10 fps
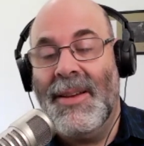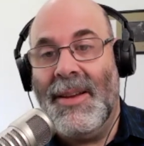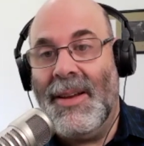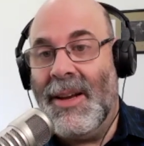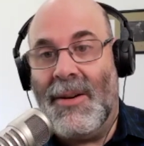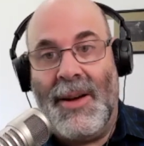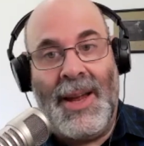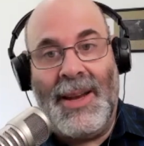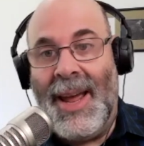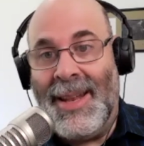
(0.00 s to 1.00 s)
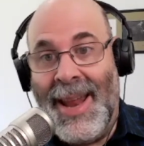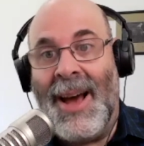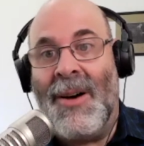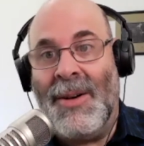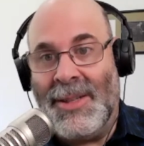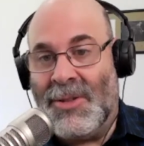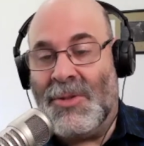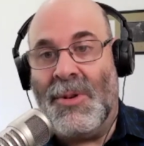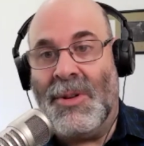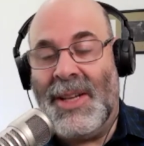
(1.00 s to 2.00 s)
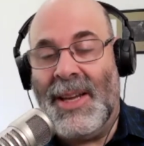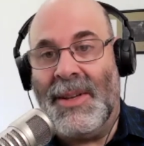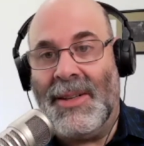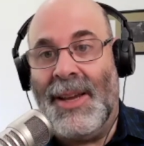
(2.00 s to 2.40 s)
and now it's a sworn statement.